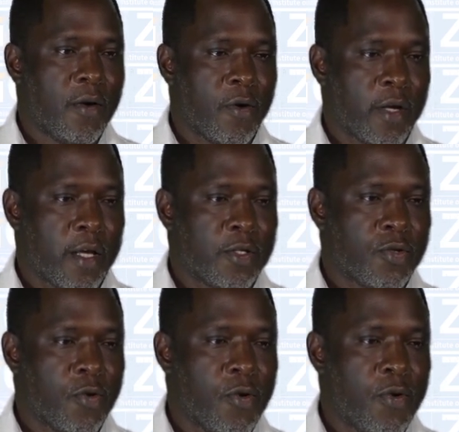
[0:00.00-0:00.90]
Okay,
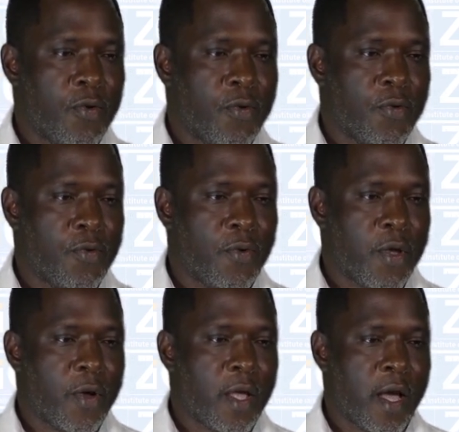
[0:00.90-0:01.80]
so
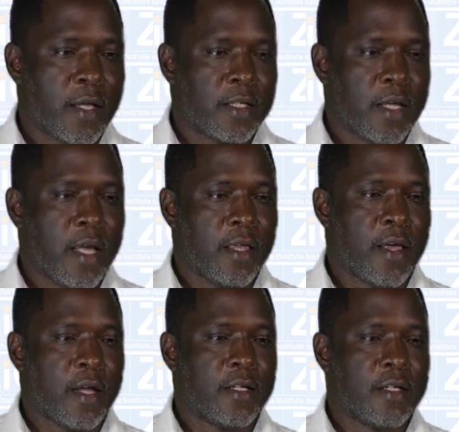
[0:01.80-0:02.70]
we are saying
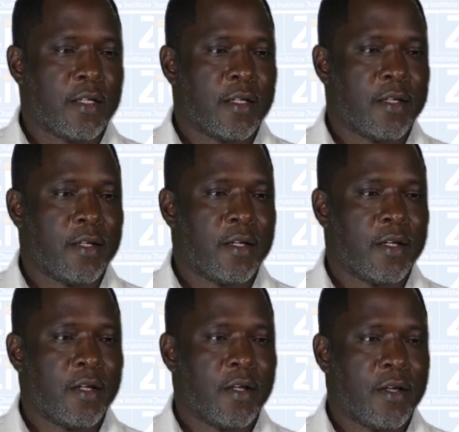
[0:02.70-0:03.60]
that
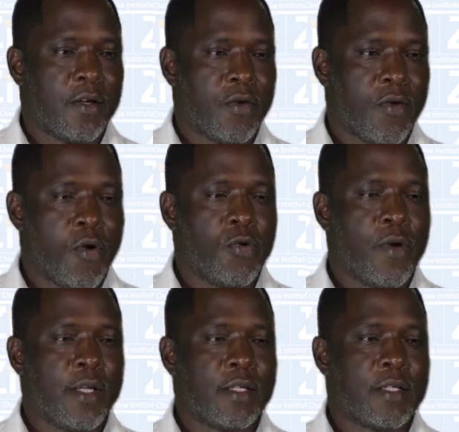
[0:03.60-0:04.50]

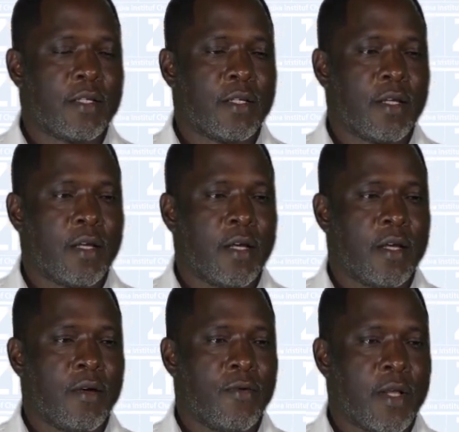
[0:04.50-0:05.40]
always
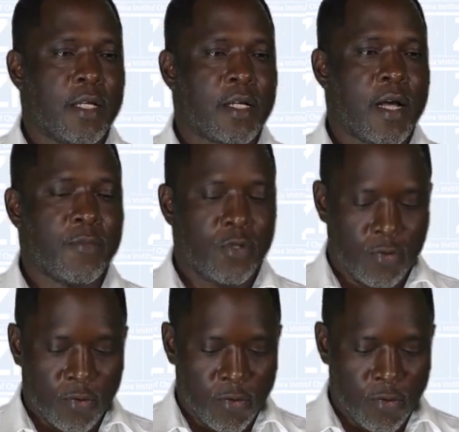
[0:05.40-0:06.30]
when it comes
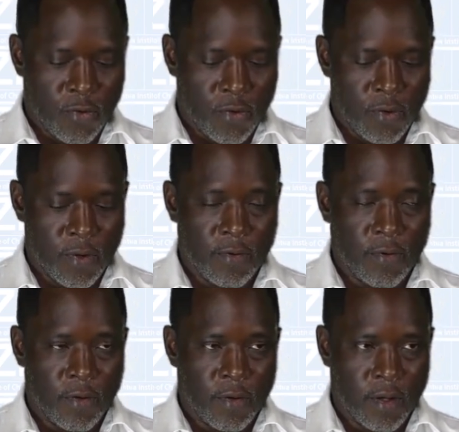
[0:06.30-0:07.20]
to
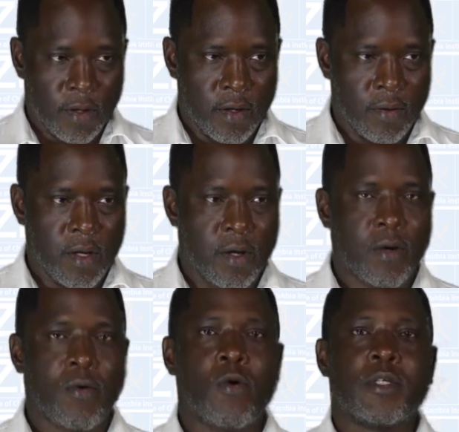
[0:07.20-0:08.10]

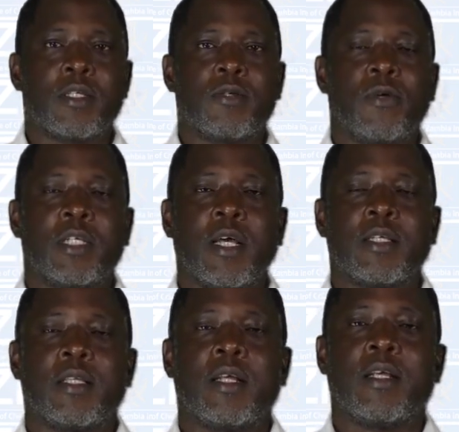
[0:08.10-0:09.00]
costs which are
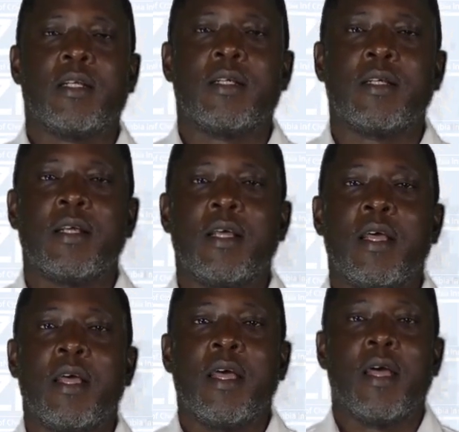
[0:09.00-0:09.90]
stated
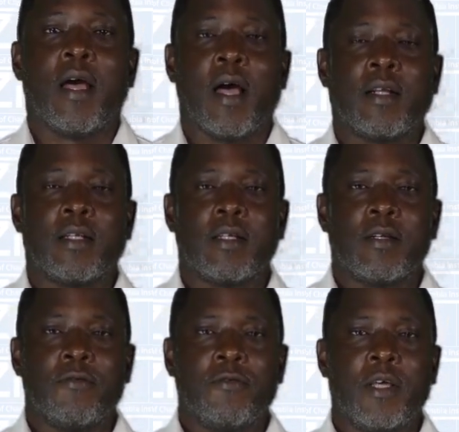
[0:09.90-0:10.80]
at
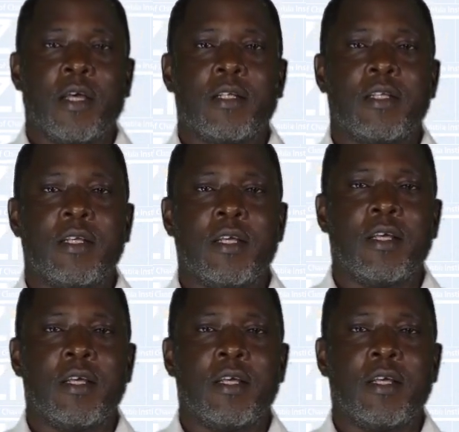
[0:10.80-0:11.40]
VAT